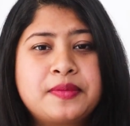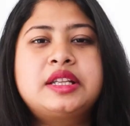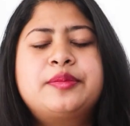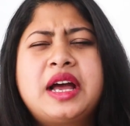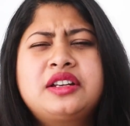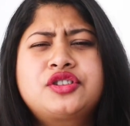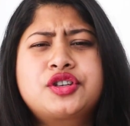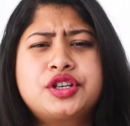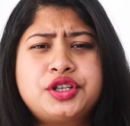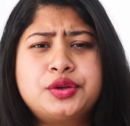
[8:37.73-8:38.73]
The match
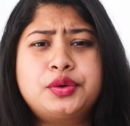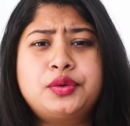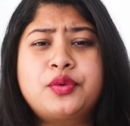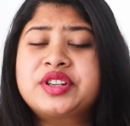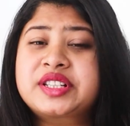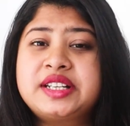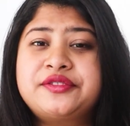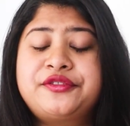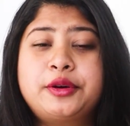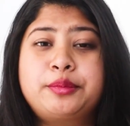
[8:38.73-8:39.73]
schedule was
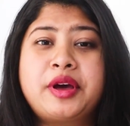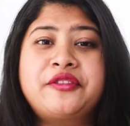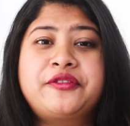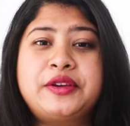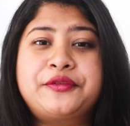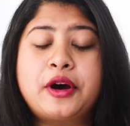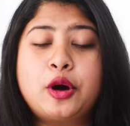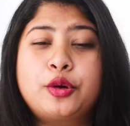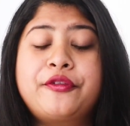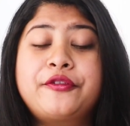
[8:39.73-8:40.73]
confirmed by FIFA
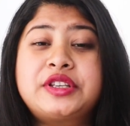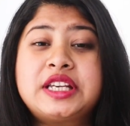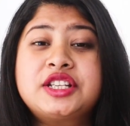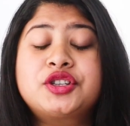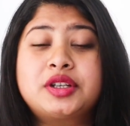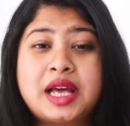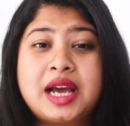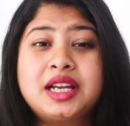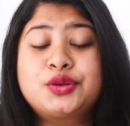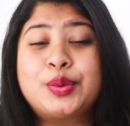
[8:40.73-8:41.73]
on 15
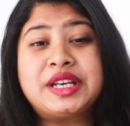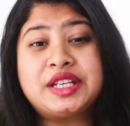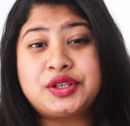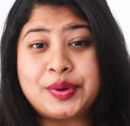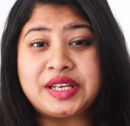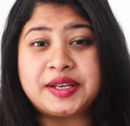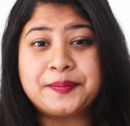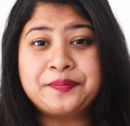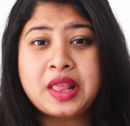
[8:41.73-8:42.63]
July 2020.